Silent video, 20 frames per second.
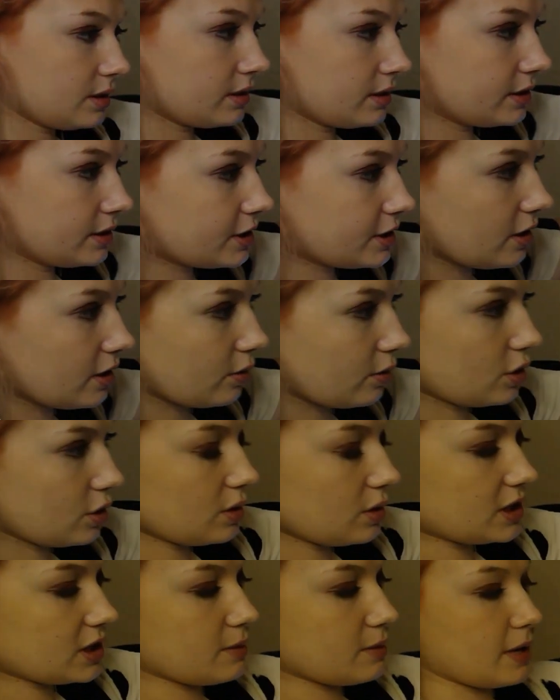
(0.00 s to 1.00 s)
So you
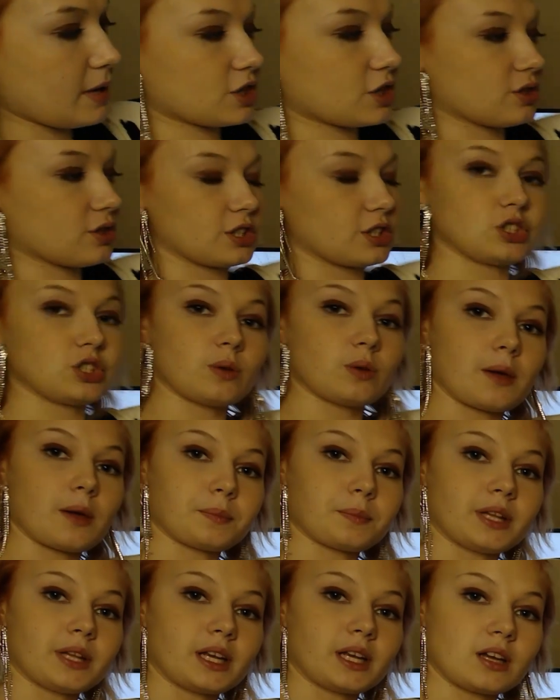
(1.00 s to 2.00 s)
need to make sure that you get
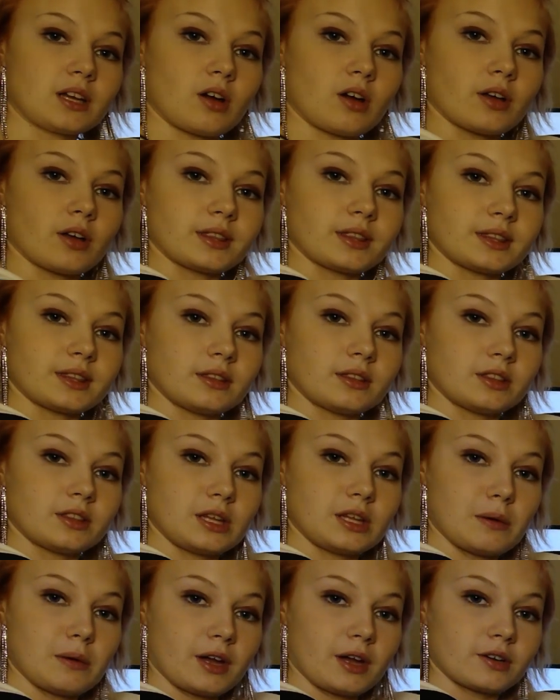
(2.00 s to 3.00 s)
plenty on
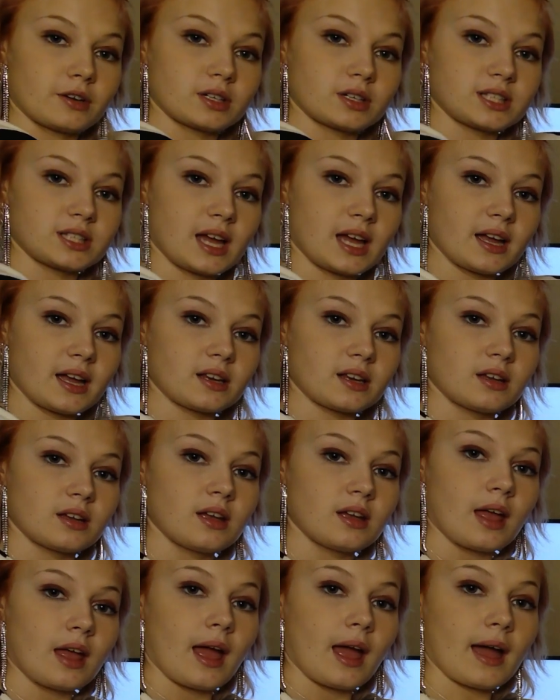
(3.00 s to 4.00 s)
the underside
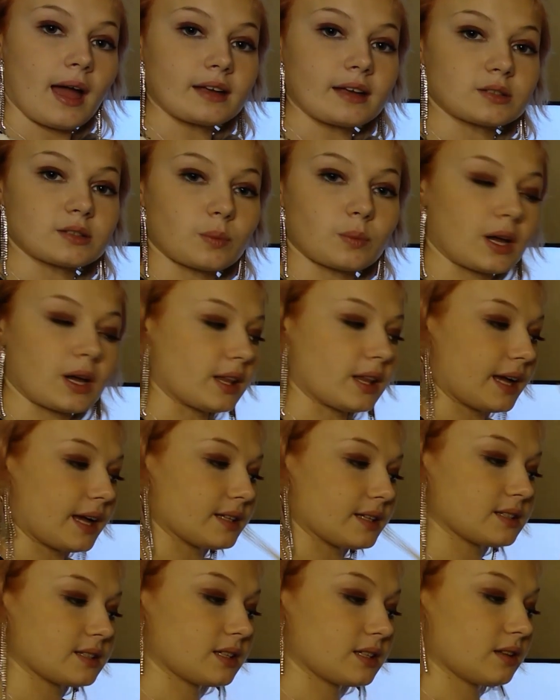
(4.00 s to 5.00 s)
as well
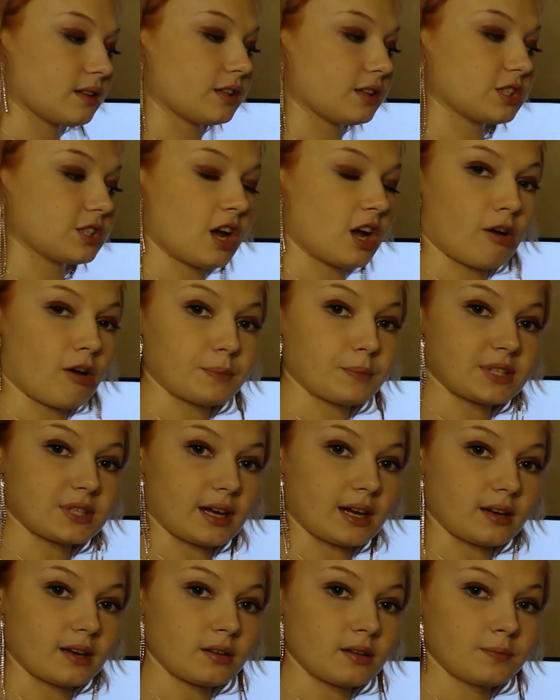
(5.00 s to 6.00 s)
as the top
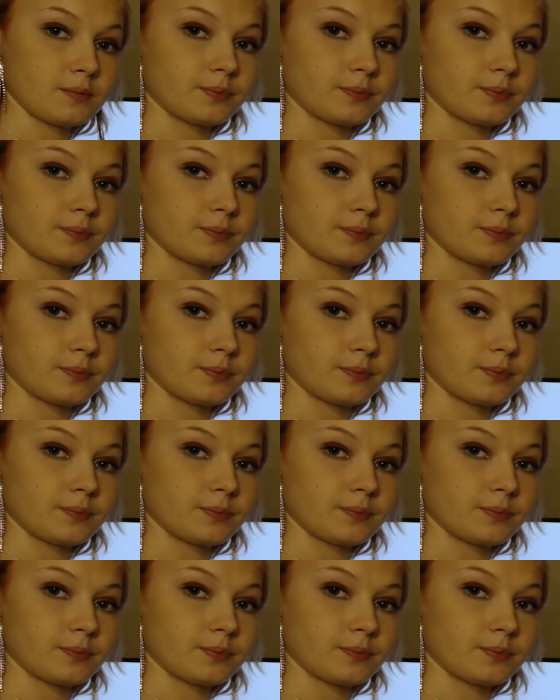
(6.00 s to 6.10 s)
side.